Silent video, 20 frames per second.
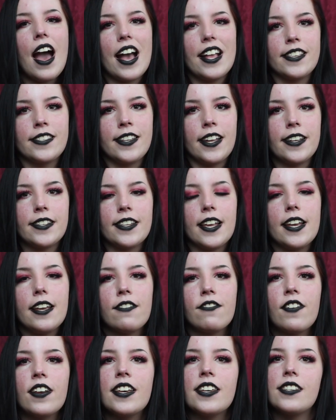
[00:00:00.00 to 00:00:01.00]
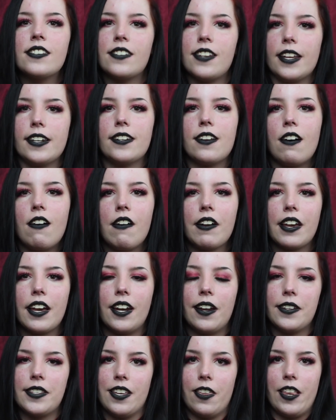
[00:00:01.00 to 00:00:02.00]
And stay safe, stay dark, and
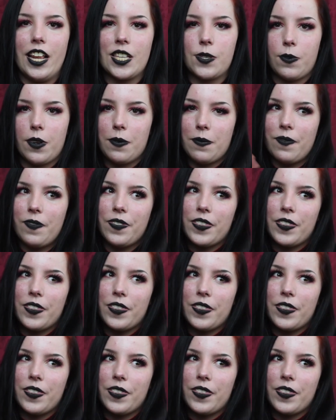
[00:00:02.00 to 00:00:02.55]
I'll see you in the next one.